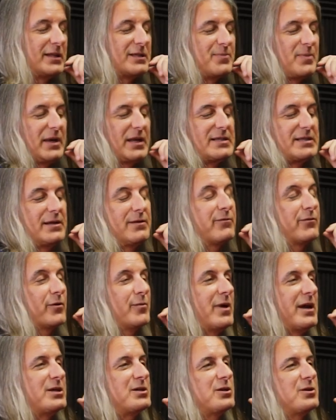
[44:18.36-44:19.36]
it's because
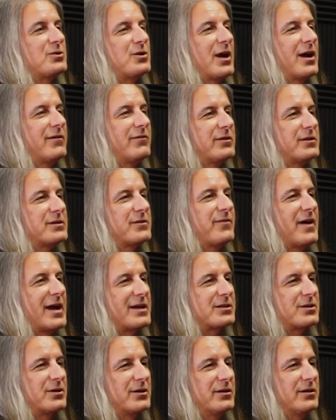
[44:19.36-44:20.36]
information travels
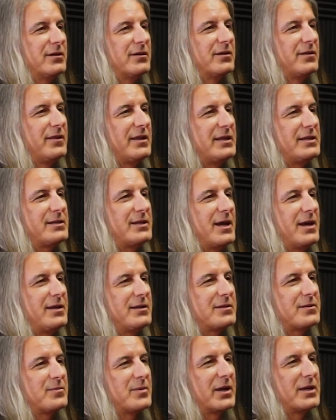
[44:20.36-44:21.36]
faster mm-hmm. these
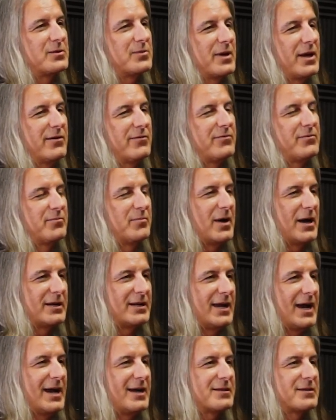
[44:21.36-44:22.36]
days because we have
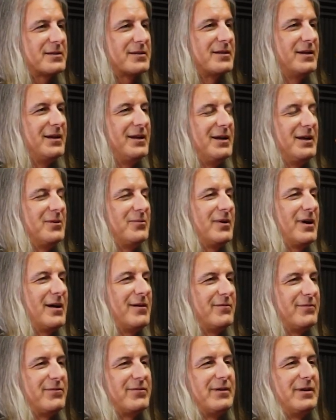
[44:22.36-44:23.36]
podcasts. Yeah, of course. We
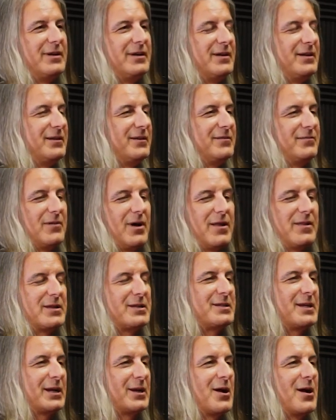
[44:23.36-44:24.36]
have all
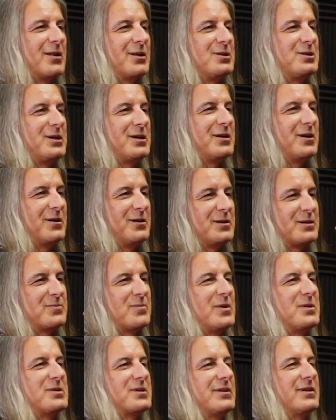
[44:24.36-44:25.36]
this technology at our
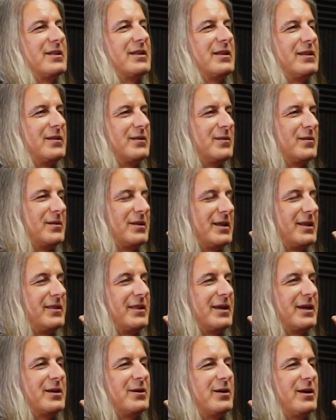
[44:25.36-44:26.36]
disposal, the, the,
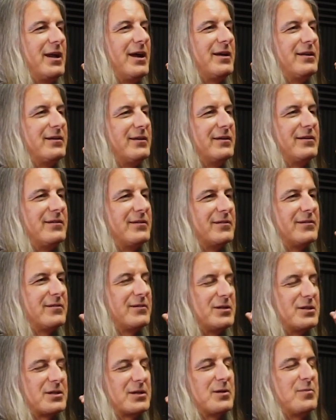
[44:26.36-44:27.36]
the internet and
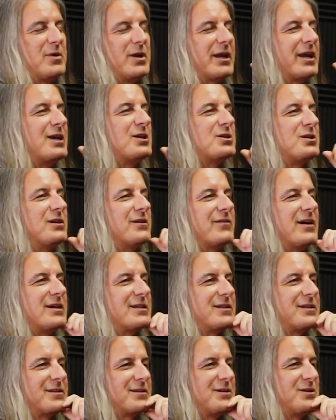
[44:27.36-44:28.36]
just communication
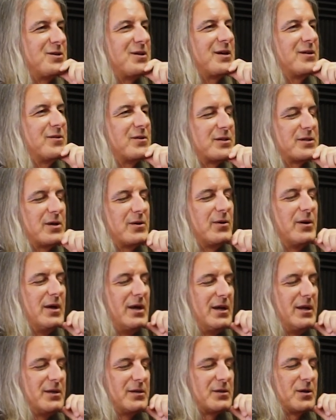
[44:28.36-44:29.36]
devices in general. So
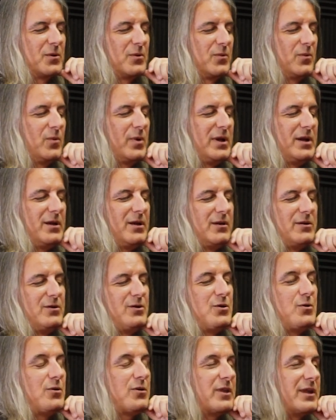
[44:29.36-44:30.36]
so when
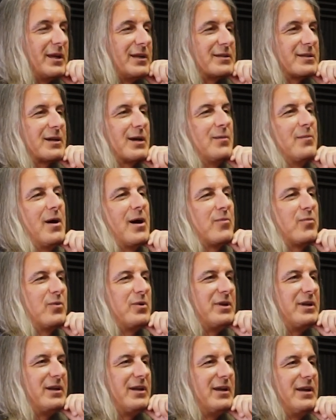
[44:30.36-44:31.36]
new things come up,
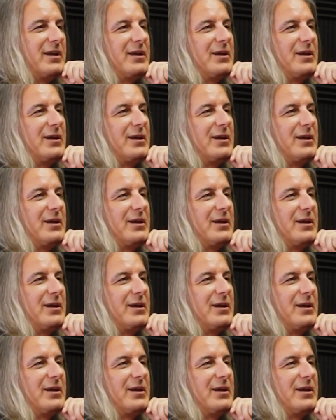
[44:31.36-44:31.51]
when